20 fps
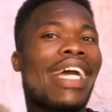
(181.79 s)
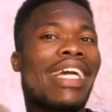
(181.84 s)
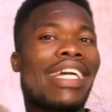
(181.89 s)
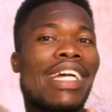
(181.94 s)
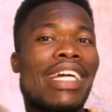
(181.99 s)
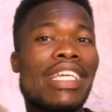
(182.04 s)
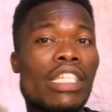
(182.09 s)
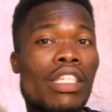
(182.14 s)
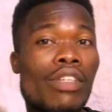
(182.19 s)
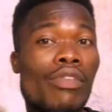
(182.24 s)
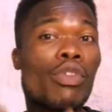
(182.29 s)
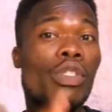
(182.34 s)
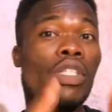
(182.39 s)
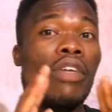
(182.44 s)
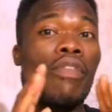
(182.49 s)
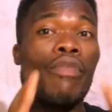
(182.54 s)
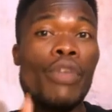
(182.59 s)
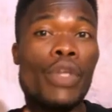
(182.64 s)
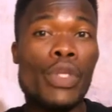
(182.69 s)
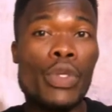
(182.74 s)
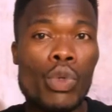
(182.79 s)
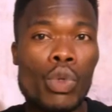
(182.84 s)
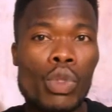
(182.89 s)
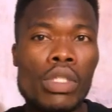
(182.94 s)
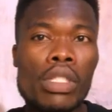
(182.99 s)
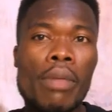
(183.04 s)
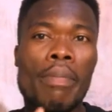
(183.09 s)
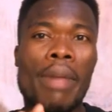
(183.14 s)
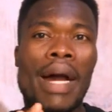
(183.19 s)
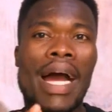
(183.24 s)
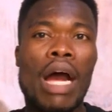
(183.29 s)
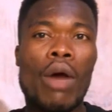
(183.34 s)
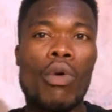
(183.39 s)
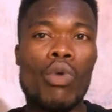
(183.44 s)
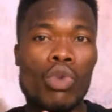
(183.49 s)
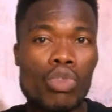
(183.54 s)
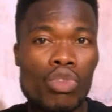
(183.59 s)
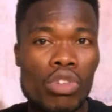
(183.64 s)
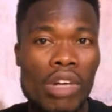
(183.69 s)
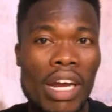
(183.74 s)
I can't give you the videos but I
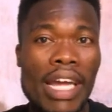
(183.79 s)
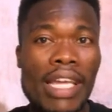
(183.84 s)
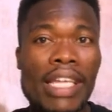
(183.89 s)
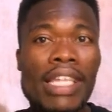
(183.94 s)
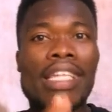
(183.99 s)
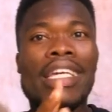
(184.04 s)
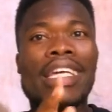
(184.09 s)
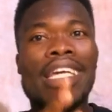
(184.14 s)
will try